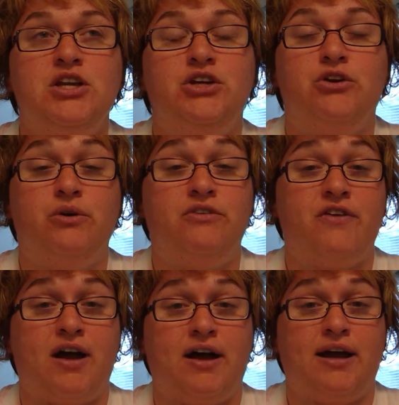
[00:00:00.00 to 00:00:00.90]
if
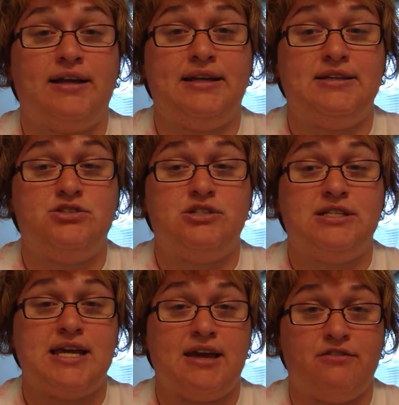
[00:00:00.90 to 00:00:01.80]
I need
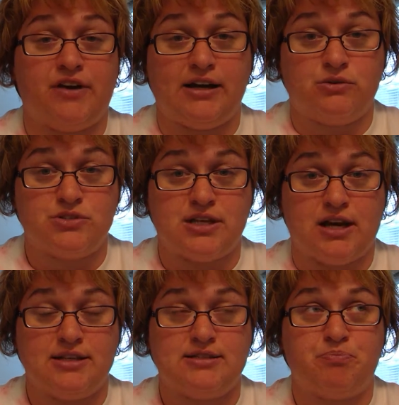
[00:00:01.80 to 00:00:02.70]
to take vital
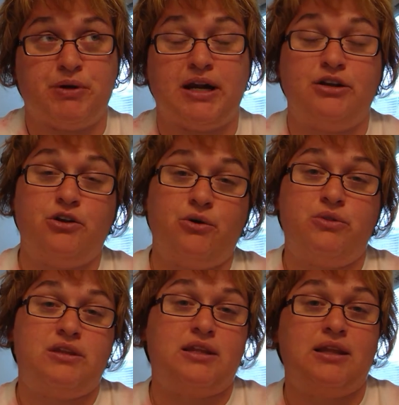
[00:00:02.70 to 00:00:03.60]
signs, but I know
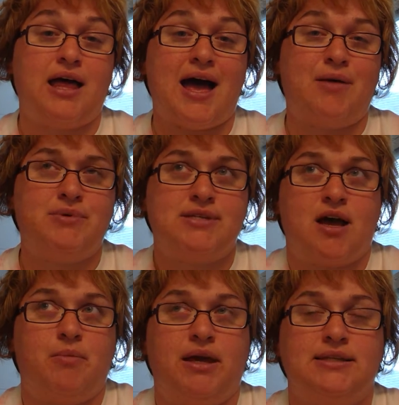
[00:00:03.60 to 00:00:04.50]
that the lab is
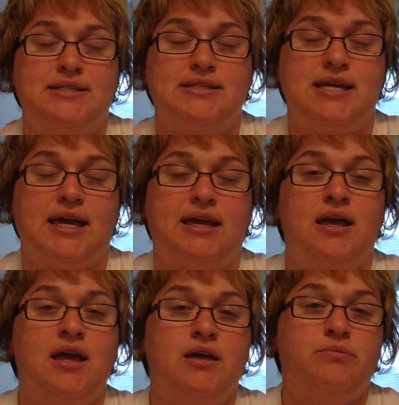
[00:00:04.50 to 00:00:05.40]
coming to take
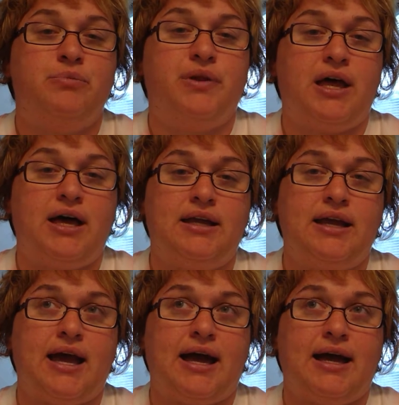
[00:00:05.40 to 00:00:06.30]

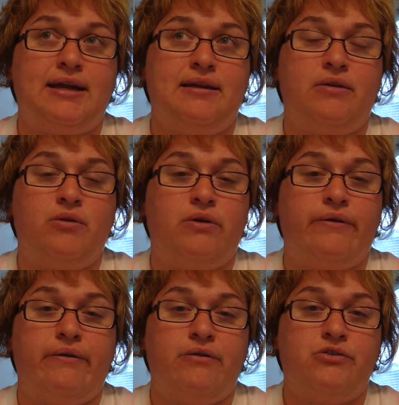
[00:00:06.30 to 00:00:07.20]
blood at
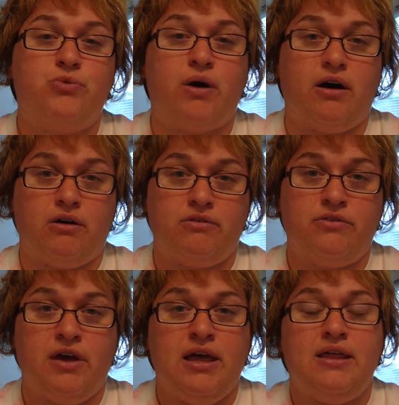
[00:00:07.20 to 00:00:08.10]
12,
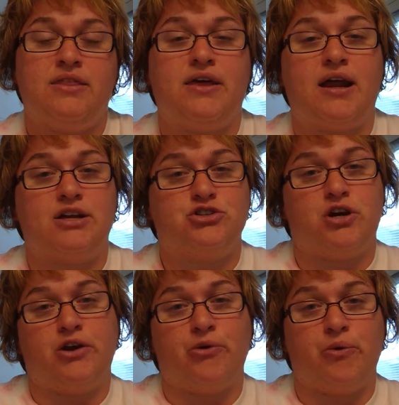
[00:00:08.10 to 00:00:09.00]
that I
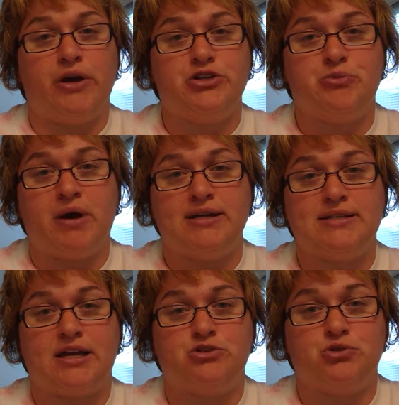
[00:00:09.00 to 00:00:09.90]
try to arrange my
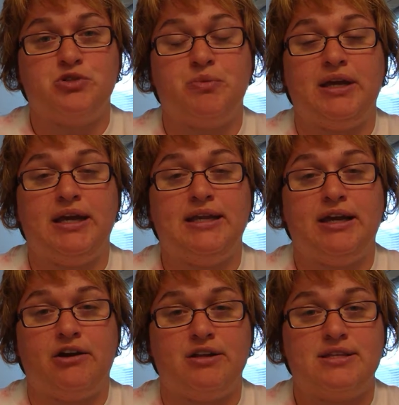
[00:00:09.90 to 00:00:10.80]
schedule to be in
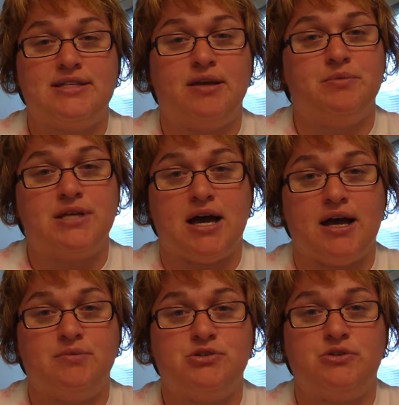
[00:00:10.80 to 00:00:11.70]
there at the same
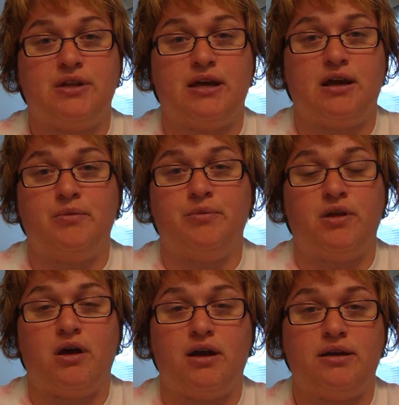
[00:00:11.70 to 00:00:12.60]
time so that I'm
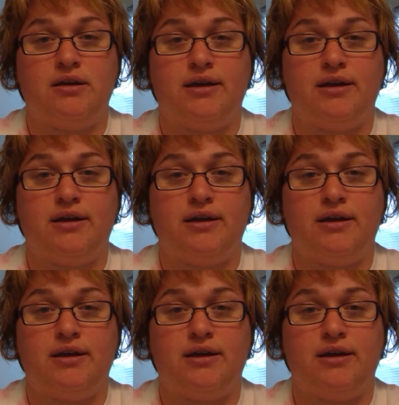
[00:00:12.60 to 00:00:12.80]
not